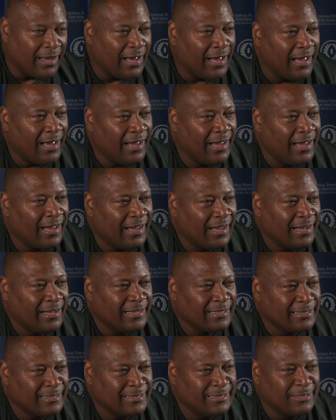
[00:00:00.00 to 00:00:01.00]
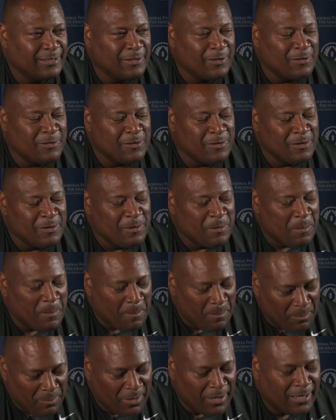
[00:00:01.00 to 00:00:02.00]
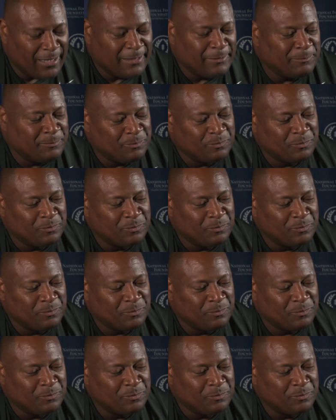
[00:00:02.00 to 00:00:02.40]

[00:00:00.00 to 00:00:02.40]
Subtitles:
guy, you know, but